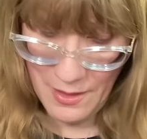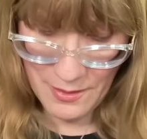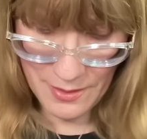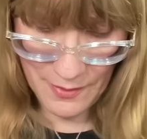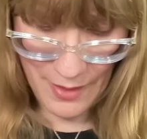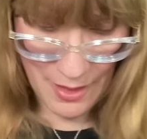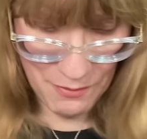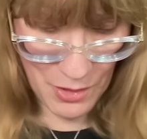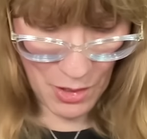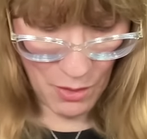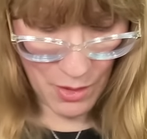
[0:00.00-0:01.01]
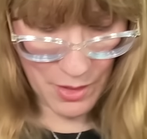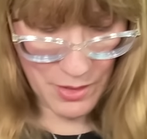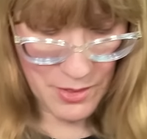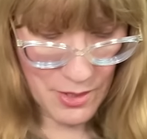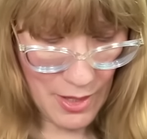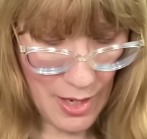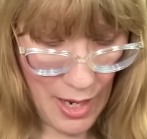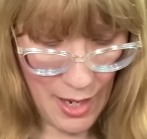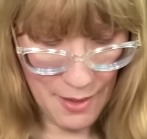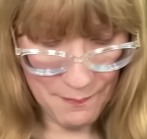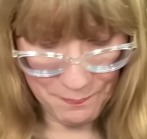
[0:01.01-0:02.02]
So then of course,
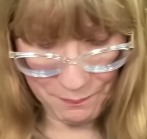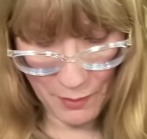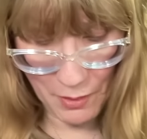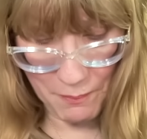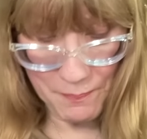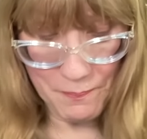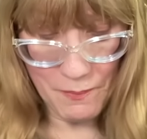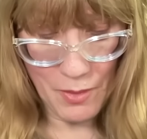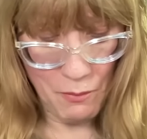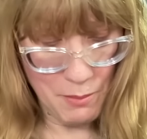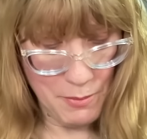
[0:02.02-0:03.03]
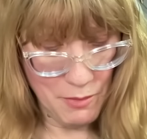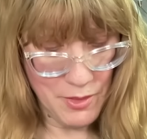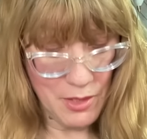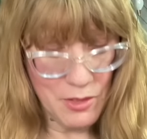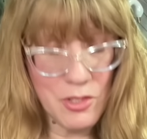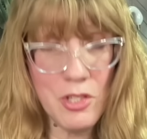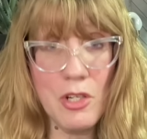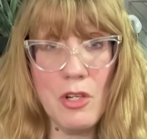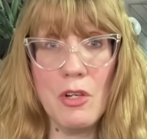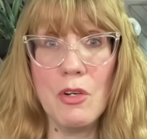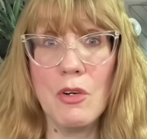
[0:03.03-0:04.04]
we moved
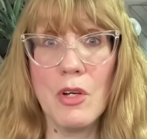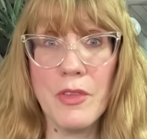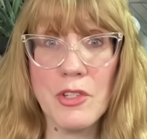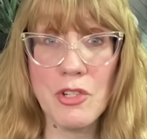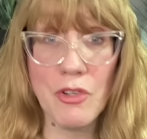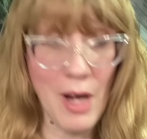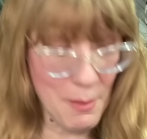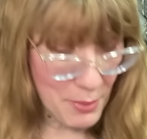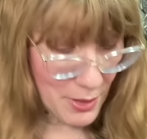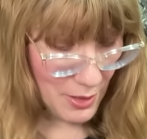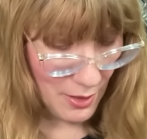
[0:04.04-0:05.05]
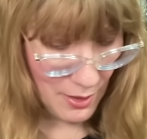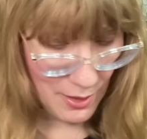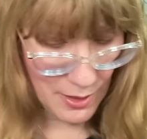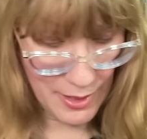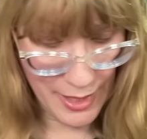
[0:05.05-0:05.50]
into the tropical,